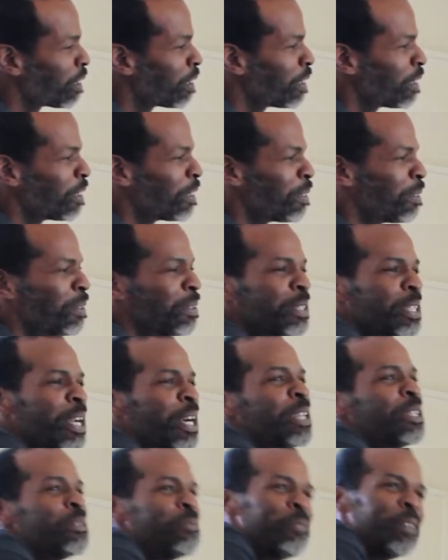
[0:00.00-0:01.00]
And
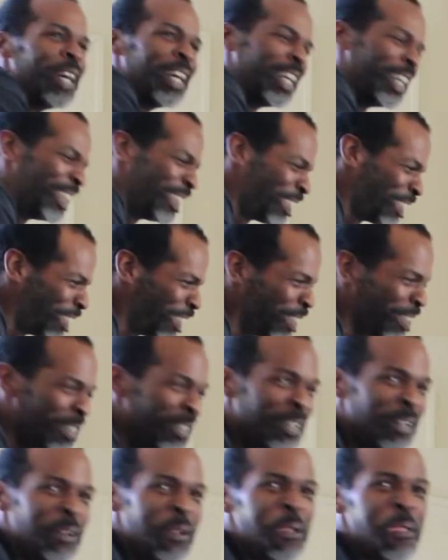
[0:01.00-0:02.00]
this is a
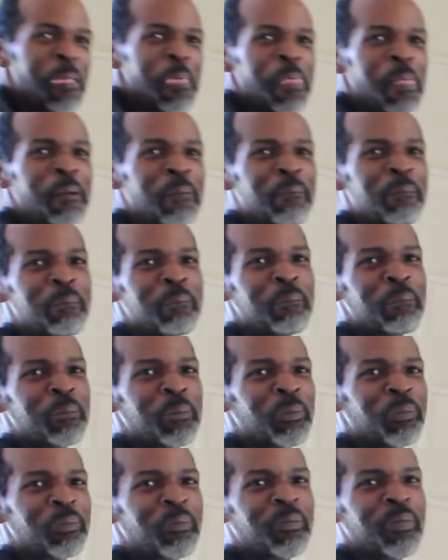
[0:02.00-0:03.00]
different generation of
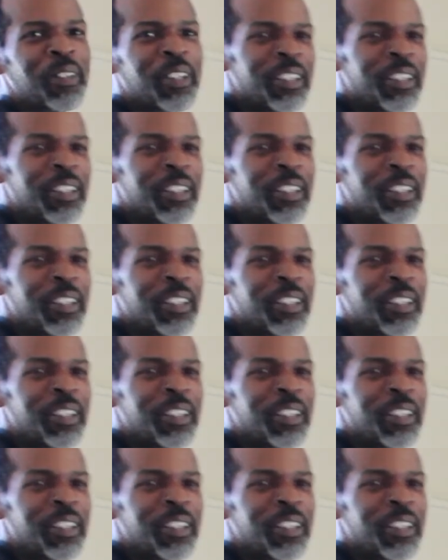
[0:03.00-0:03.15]
parents, man.